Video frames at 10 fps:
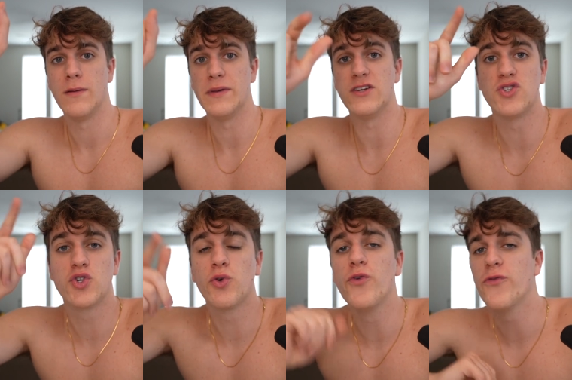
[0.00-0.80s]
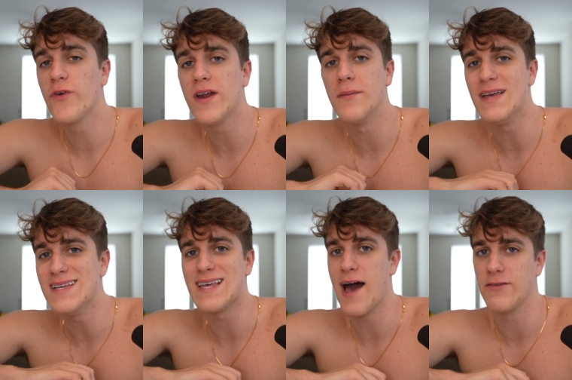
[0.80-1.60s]
Because true freedom
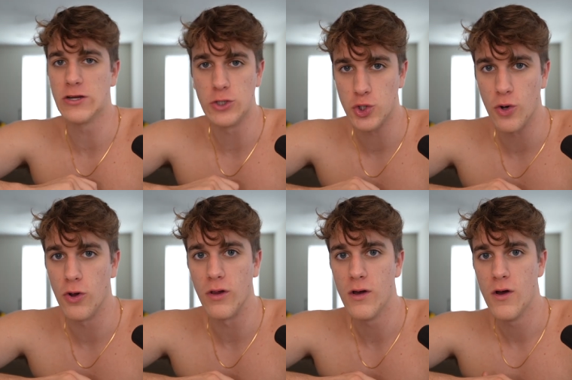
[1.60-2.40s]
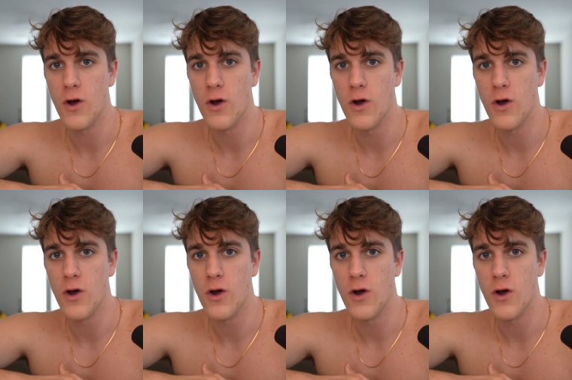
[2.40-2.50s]
is having control